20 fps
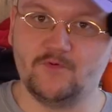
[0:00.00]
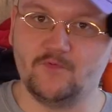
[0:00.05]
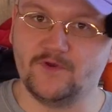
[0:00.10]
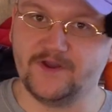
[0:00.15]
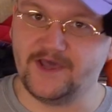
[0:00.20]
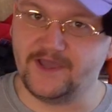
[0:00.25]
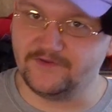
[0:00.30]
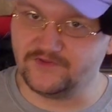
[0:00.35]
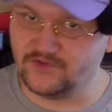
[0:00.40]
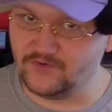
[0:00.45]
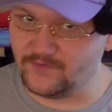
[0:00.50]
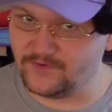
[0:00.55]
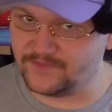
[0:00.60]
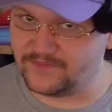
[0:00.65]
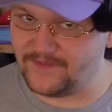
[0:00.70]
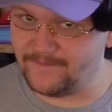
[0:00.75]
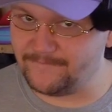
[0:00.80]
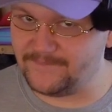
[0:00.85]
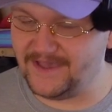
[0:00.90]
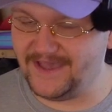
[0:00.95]
what I do
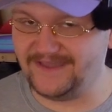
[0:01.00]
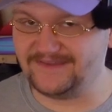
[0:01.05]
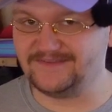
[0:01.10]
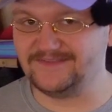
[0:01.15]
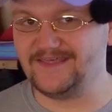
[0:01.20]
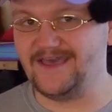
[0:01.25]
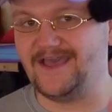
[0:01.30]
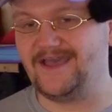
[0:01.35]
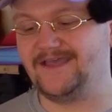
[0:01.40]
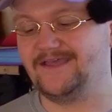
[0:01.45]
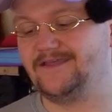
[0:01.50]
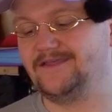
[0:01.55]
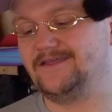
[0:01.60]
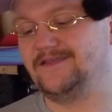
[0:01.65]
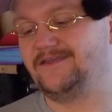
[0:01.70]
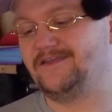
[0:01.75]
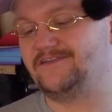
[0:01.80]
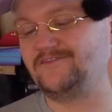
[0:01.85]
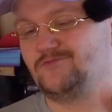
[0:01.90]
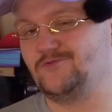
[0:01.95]
with them past that
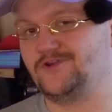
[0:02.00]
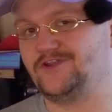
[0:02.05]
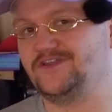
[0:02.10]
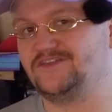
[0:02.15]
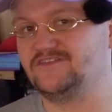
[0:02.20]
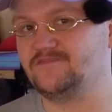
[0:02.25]
is where it gets